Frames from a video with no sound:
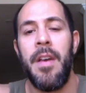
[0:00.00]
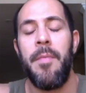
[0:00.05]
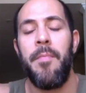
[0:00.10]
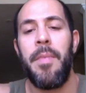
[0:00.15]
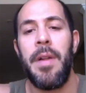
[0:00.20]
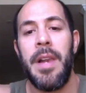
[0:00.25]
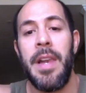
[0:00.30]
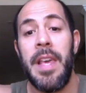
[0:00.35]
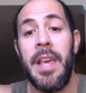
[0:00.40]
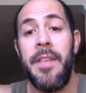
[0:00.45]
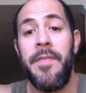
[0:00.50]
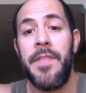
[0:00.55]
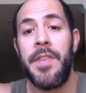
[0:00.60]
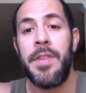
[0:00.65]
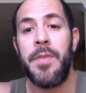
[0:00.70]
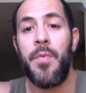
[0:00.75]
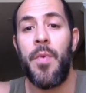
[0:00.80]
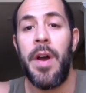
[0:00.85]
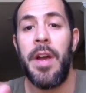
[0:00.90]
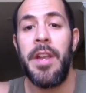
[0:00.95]

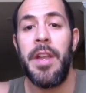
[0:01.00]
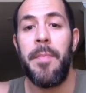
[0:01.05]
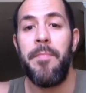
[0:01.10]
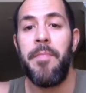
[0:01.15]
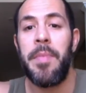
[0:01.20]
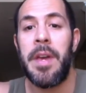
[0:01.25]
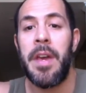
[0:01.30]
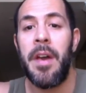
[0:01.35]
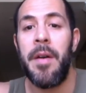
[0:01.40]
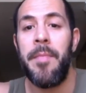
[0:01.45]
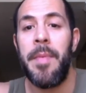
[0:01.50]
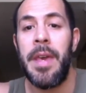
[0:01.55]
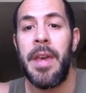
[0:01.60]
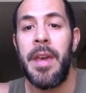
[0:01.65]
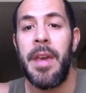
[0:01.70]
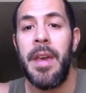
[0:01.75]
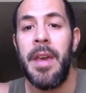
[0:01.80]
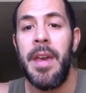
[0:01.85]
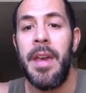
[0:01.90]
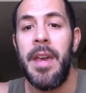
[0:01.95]
Beliefs wind up
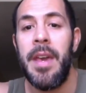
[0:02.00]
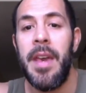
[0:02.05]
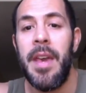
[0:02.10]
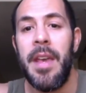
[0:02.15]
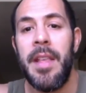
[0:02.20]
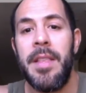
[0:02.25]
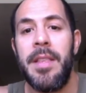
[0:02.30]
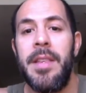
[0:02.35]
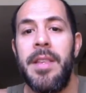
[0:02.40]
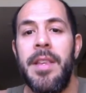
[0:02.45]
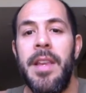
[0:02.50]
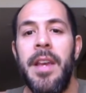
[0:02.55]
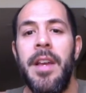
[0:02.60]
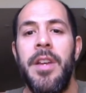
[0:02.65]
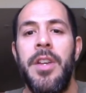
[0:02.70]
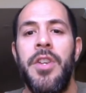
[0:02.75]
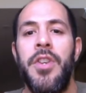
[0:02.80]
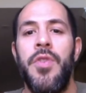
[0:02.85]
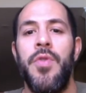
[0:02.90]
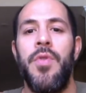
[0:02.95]
becoming
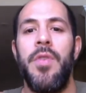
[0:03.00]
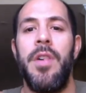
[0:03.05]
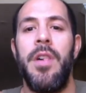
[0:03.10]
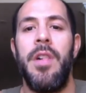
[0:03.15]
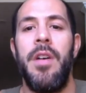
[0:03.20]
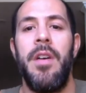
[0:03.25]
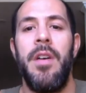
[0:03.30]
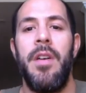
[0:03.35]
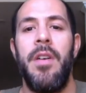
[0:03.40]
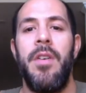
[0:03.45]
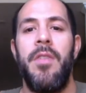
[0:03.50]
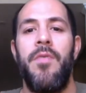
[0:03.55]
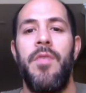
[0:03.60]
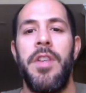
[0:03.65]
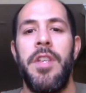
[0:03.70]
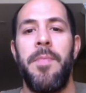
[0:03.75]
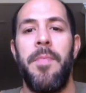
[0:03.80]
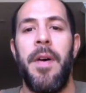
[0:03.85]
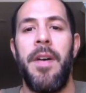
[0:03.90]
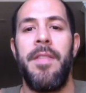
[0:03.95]
instinctual
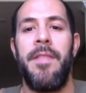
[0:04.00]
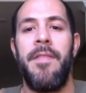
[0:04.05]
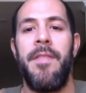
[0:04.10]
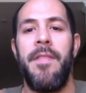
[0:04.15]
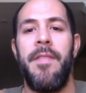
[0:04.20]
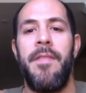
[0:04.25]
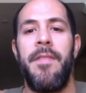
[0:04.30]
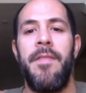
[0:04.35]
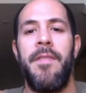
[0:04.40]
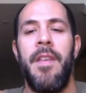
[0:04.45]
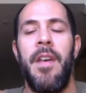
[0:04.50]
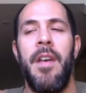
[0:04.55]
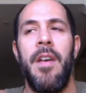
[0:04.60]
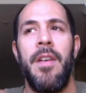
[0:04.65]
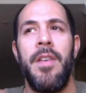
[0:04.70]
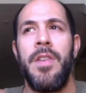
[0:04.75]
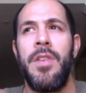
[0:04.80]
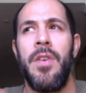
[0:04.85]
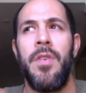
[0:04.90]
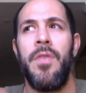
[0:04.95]
responses.
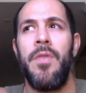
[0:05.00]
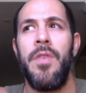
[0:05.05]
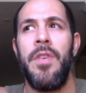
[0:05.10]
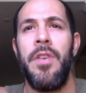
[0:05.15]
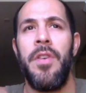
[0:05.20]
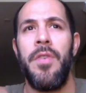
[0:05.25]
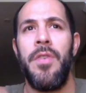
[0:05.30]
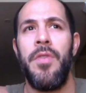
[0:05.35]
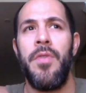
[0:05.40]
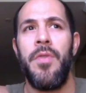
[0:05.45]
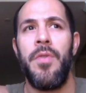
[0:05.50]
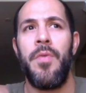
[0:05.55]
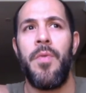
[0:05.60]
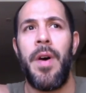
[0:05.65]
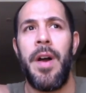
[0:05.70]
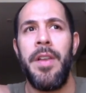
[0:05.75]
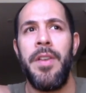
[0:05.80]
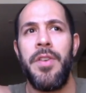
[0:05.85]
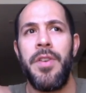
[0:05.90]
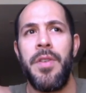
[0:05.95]
So, you know, you'll
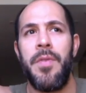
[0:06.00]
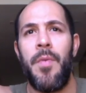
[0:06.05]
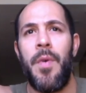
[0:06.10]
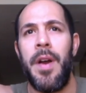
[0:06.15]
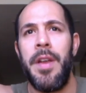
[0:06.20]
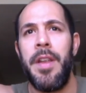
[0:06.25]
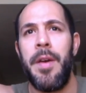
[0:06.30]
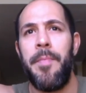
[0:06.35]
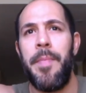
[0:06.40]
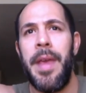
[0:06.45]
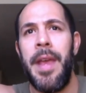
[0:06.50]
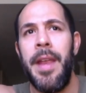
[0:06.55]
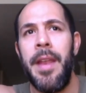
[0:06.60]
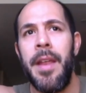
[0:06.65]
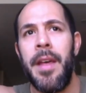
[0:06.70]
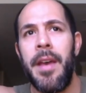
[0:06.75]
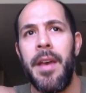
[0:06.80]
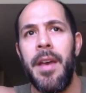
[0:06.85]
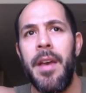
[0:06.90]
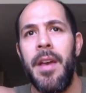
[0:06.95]
wind up in
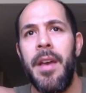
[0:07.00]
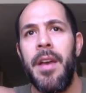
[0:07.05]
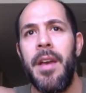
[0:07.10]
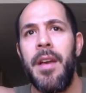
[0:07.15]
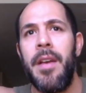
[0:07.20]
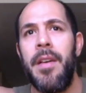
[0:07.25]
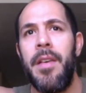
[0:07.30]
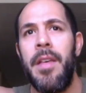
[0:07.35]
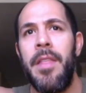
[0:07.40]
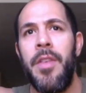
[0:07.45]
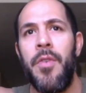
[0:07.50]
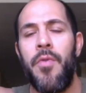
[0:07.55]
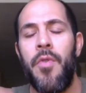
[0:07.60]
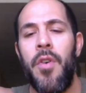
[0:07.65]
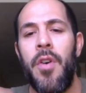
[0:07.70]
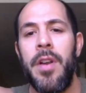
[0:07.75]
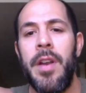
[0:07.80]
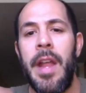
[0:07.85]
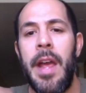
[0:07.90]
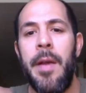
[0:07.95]
the
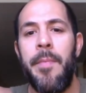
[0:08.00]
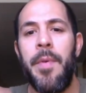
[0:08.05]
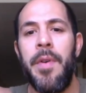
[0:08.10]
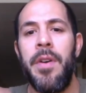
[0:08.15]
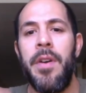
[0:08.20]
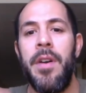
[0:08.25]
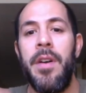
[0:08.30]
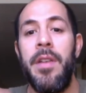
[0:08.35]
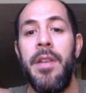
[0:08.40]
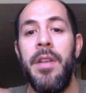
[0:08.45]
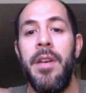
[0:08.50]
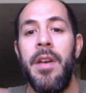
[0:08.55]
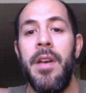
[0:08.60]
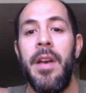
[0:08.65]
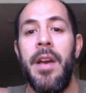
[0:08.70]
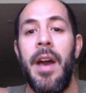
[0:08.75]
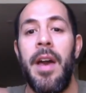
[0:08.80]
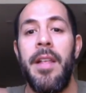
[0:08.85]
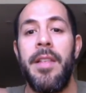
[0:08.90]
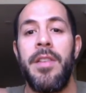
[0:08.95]
wrong neighborhood,
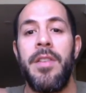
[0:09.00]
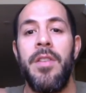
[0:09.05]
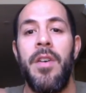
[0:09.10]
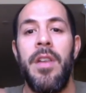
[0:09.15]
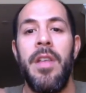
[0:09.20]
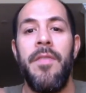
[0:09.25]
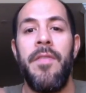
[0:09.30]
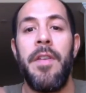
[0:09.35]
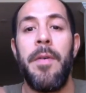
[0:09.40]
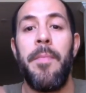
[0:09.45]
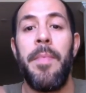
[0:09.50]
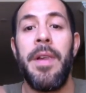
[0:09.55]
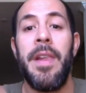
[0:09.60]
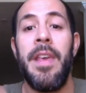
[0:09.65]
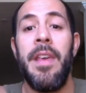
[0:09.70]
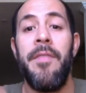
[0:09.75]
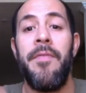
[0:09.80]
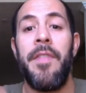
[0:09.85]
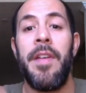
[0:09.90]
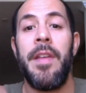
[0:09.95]
and it's not even a
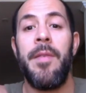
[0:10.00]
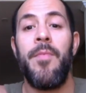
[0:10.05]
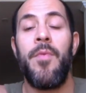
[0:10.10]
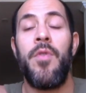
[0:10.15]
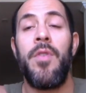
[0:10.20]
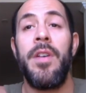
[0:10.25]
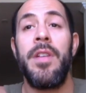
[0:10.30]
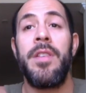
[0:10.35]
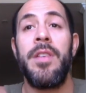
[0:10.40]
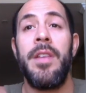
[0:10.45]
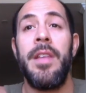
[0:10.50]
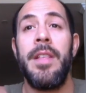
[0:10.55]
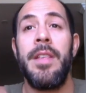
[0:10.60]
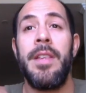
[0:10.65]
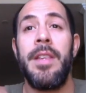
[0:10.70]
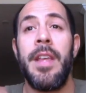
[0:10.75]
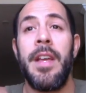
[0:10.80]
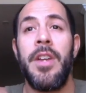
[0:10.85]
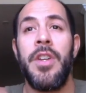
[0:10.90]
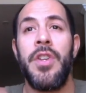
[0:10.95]
belief anymore. It's an
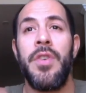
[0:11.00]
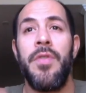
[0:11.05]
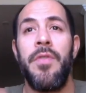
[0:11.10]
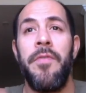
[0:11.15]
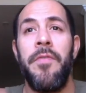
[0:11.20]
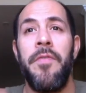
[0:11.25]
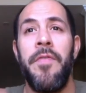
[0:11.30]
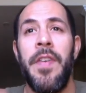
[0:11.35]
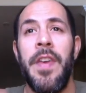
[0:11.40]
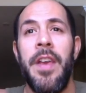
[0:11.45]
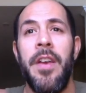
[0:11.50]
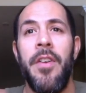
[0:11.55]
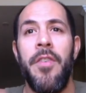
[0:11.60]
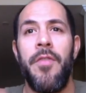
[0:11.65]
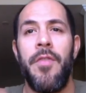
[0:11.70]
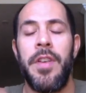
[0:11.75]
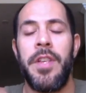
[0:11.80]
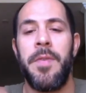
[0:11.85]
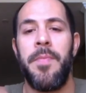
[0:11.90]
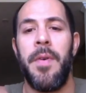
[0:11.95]
instinctual fear
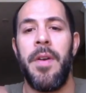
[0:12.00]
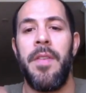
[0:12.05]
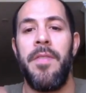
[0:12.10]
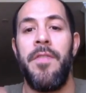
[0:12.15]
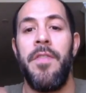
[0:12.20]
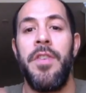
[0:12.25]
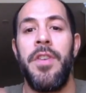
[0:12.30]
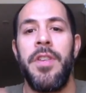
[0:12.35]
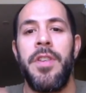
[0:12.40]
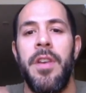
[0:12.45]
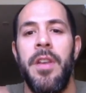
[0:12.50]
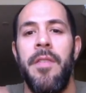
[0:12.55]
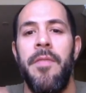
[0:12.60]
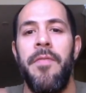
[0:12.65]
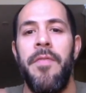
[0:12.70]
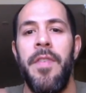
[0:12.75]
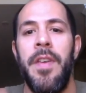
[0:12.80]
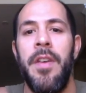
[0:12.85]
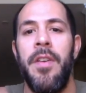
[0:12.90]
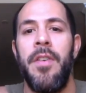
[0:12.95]
response. You're just going to
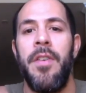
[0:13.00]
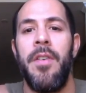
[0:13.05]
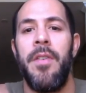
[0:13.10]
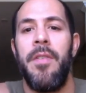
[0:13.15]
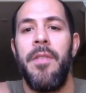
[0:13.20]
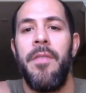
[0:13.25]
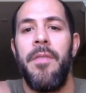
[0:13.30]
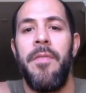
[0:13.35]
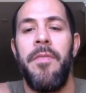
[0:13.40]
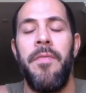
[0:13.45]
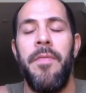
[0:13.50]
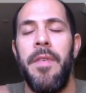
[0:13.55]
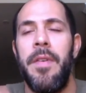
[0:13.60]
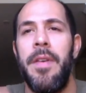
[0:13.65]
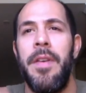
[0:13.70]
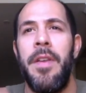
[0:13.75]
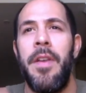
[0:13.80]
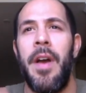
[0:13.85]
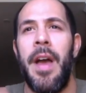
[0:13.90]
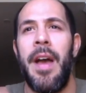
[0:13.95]
fear,
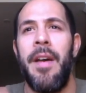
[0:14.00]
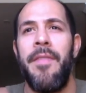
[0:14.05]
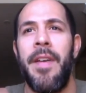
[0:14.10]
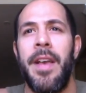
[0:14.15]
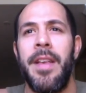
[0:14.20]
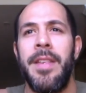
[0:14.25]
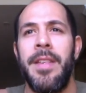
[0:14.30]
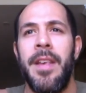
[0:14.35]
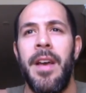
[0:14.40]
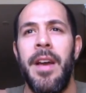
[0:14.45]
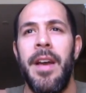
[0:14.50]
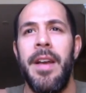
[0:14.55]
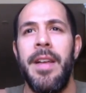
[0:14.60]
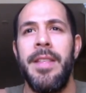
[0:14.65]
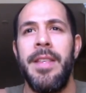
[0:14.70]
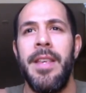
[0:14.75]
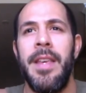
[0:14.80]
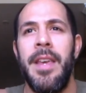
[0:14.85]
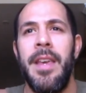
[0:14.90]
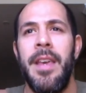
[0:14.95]
you know, have
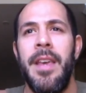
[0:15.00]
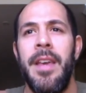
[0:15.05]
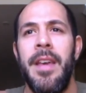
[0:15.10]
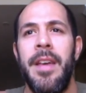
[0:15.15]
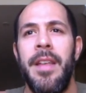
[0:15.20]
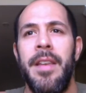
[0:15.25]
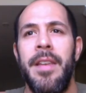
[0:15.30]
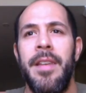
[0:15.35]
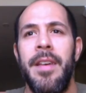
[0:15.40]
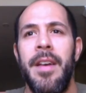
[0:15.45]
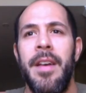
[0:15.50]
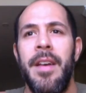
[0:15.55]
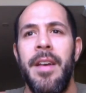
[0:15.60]
anxiety, and,